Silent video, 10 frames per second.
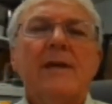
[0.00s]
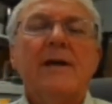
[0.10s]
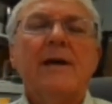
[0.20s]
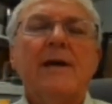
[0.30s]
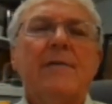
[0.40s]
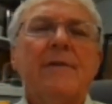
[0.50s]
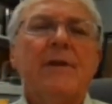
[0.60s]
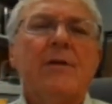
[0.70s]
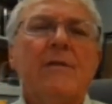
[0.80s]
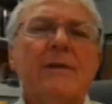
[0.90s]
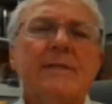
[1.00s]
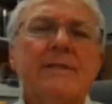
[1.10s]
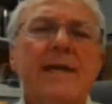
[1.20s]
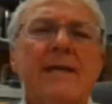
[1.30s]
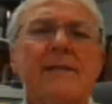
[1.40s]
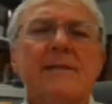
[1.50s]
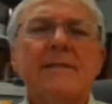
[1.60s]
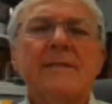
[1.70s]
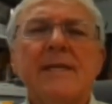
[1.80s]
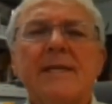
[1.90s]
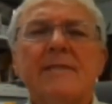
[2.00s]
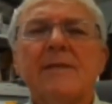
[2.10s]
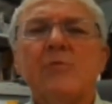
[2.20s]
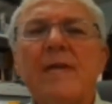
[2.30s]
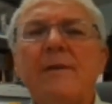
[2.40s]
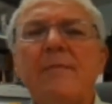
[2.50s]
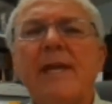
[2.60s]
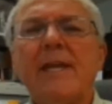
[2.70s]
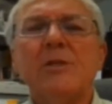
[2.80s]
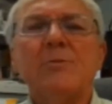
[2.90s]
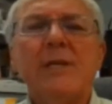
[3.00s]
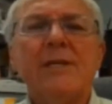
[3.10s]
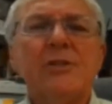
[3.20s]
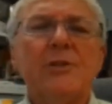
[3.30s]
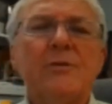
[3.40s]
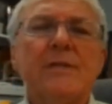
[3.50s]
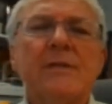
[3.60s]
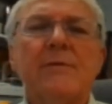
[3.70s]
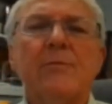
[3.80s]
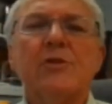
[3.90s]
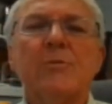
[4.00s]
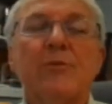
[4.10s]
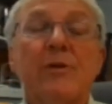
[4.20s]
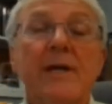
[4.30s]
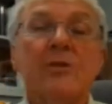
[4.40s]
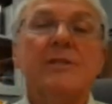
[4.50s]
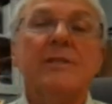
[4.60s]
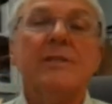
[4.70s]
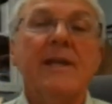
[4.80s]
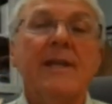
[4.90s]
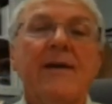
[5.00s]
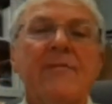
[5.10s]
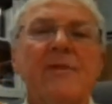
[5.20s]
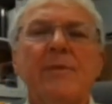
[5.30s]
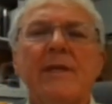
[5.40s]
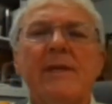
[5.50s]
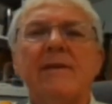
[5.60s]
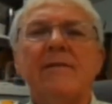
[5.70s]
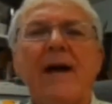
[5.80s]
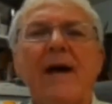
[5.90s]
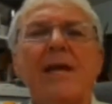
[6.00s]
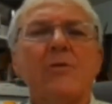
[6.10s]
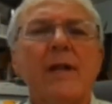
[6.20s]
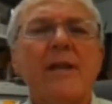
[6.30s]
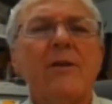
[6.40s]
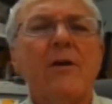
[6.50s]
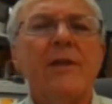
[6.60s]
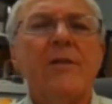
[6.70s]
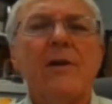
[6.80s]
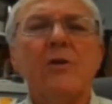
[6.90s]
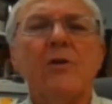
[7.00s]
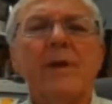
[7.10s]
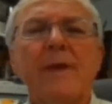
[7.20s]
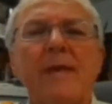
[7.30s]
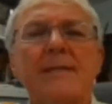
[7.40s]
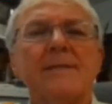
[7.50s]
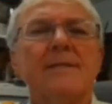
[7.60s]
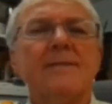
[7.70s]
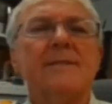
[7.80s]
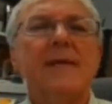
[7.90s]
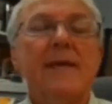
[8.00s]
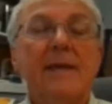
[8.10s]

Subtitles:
There are insect and disease and weed management issues in commercial production that will have to be evaluated on an ongoing basis,